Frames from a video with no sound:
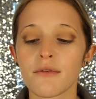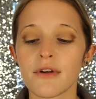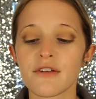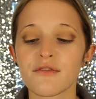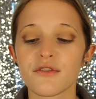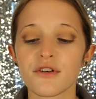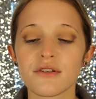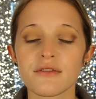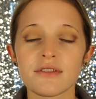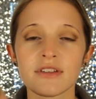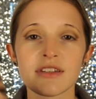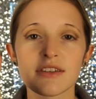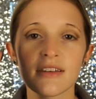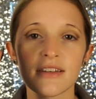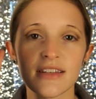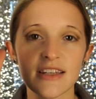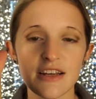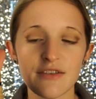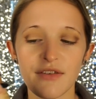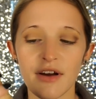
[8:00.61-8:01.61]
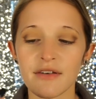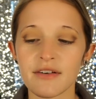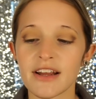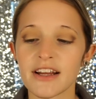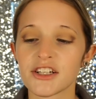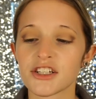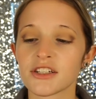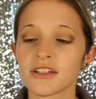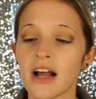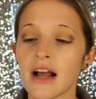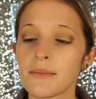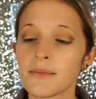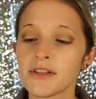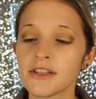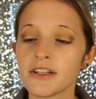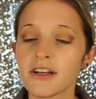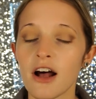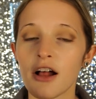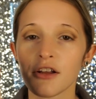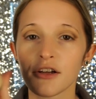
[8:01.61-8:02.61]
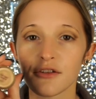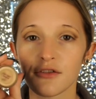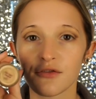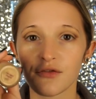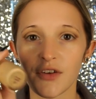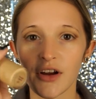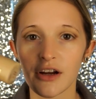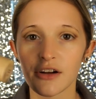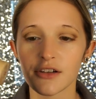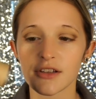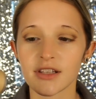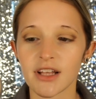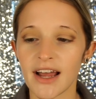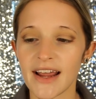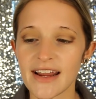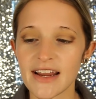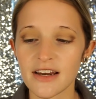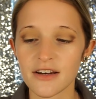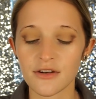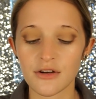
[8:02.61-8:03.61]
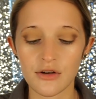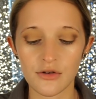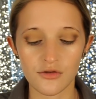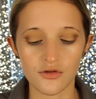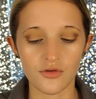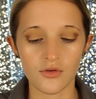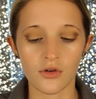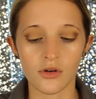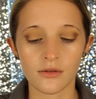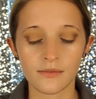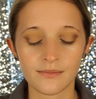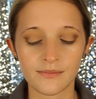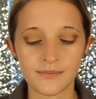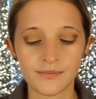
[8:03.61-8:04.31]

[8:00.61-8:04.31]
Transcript: Rainforest Sea foundation. I'm in the color Fair Light Neutral.